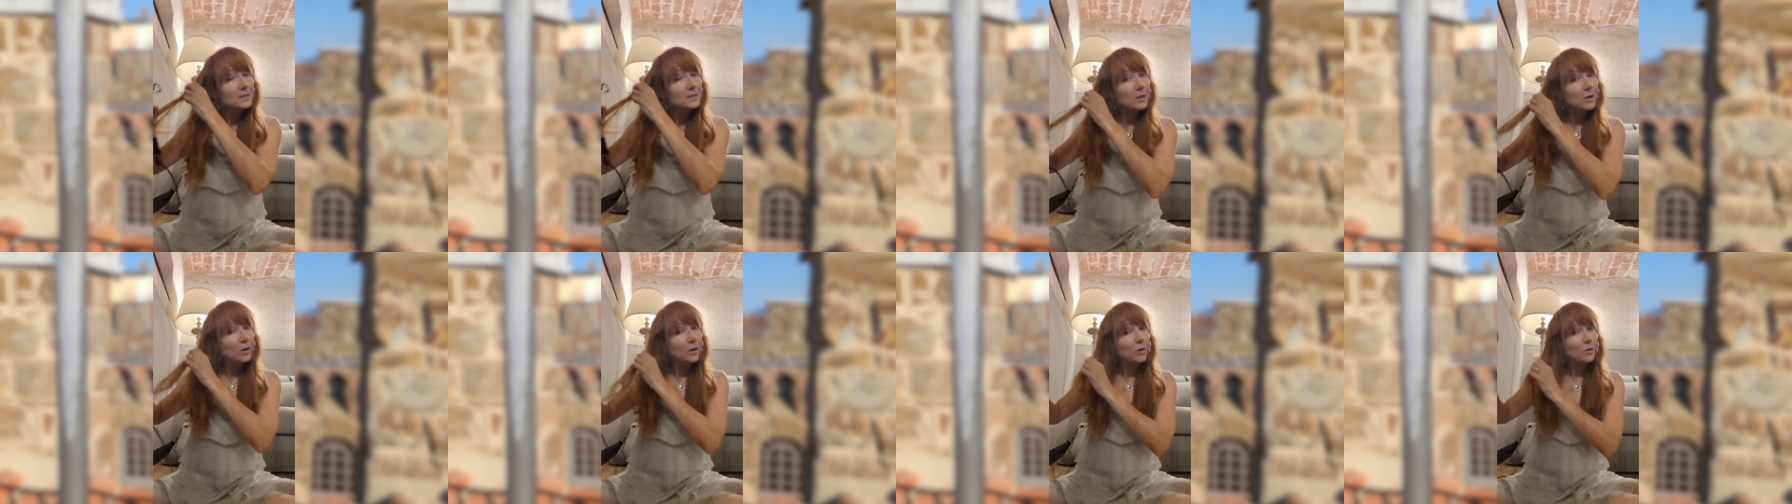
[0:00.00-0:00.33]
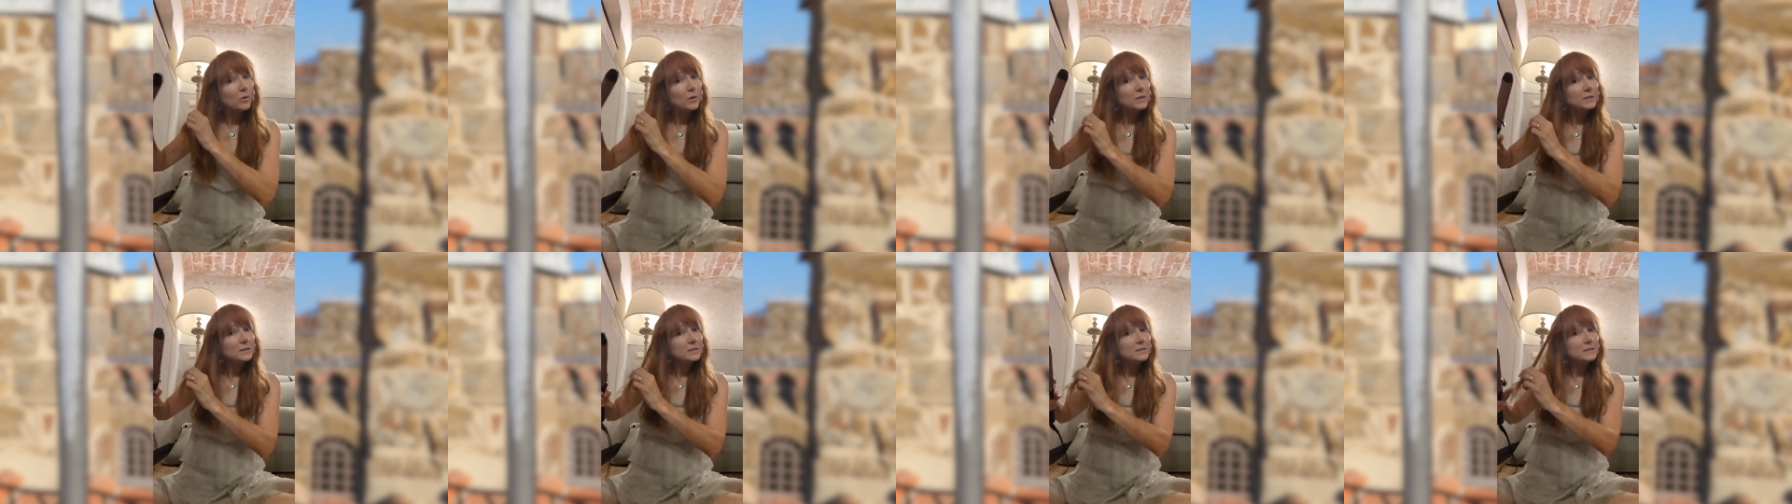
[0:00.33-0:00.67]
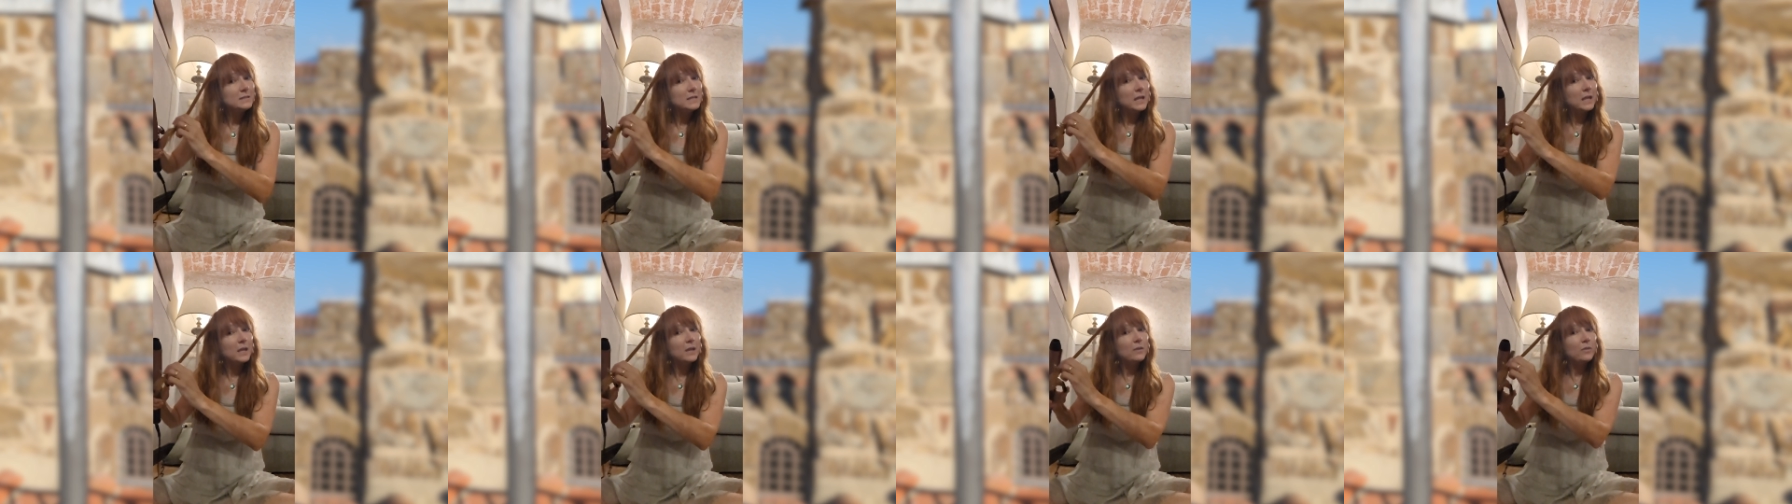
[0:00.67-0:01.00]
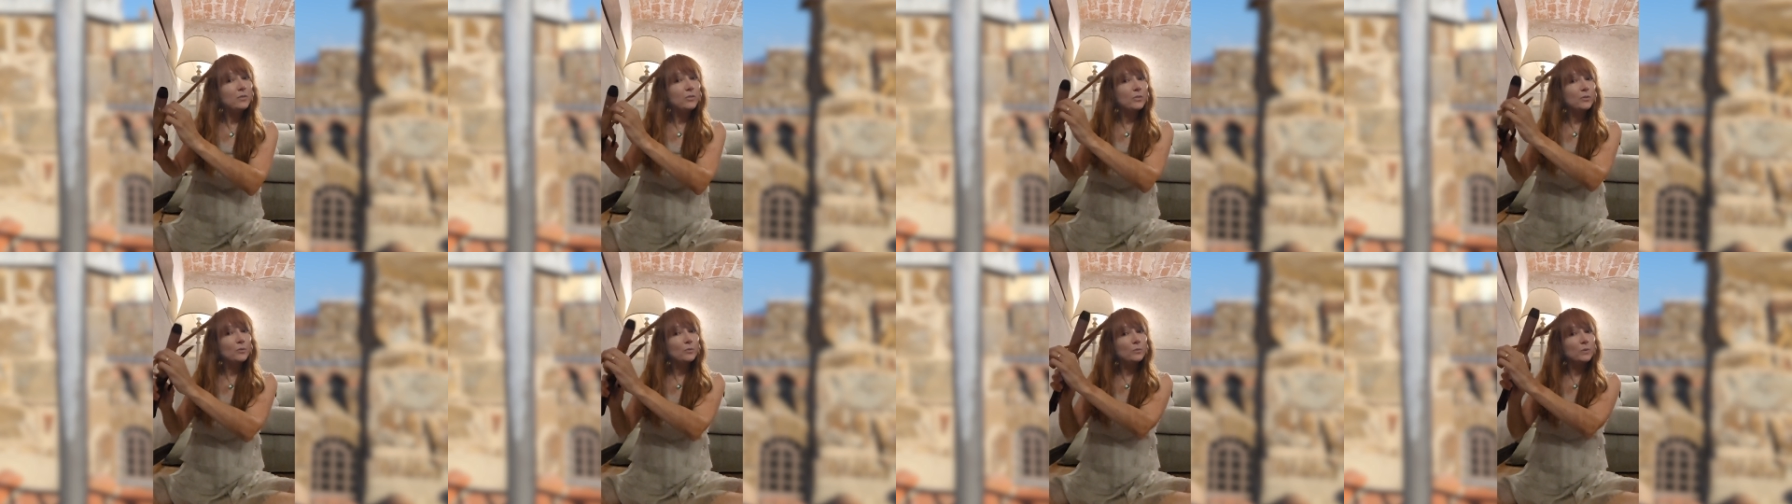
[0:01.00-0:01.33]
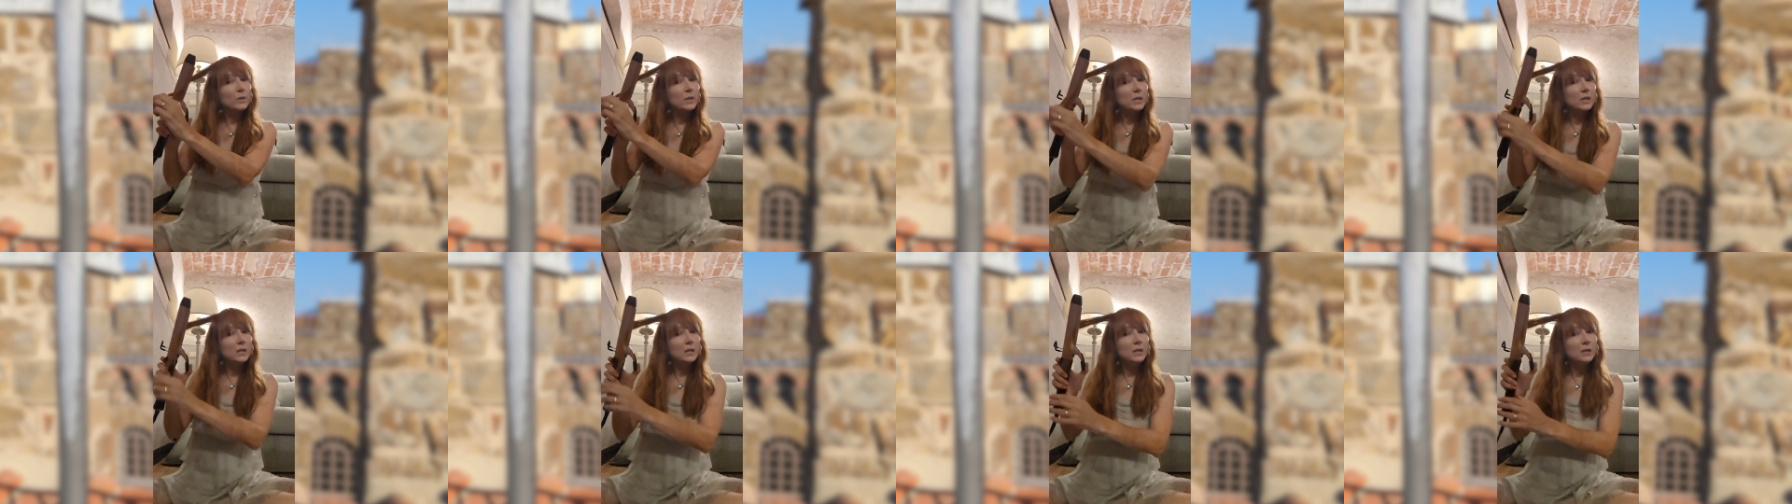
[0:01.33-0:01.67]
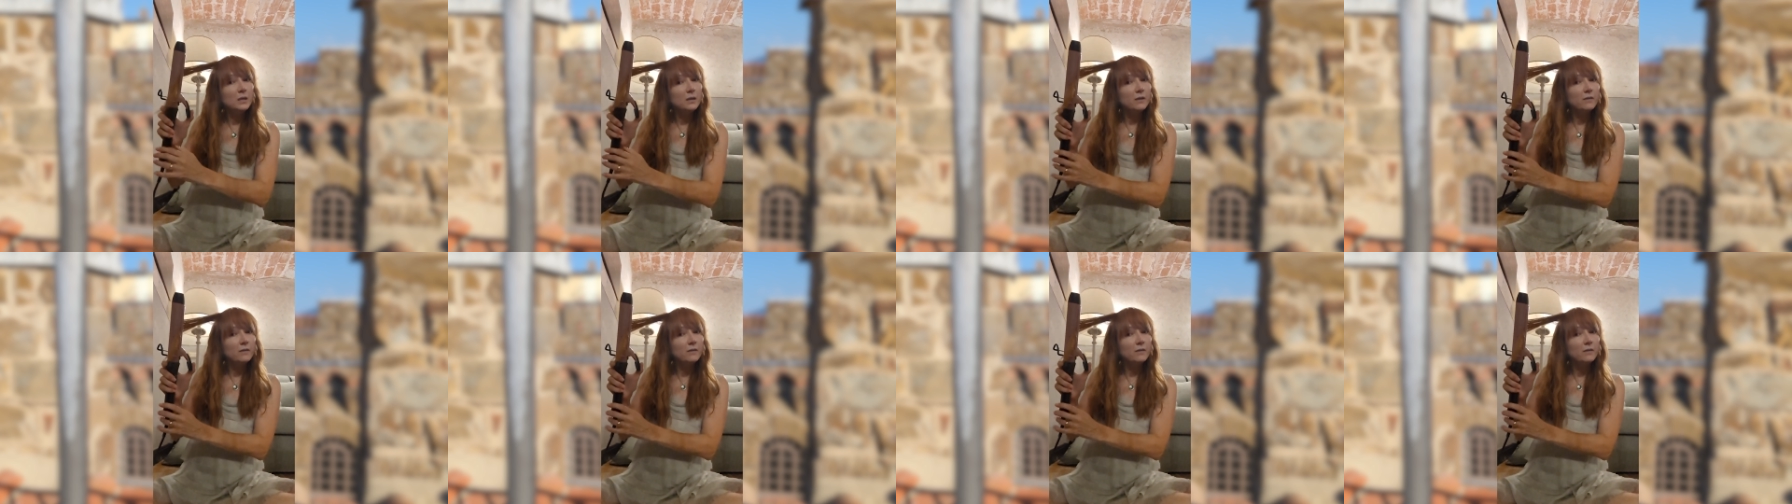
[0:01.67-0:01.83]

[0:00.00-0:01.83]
So it's day three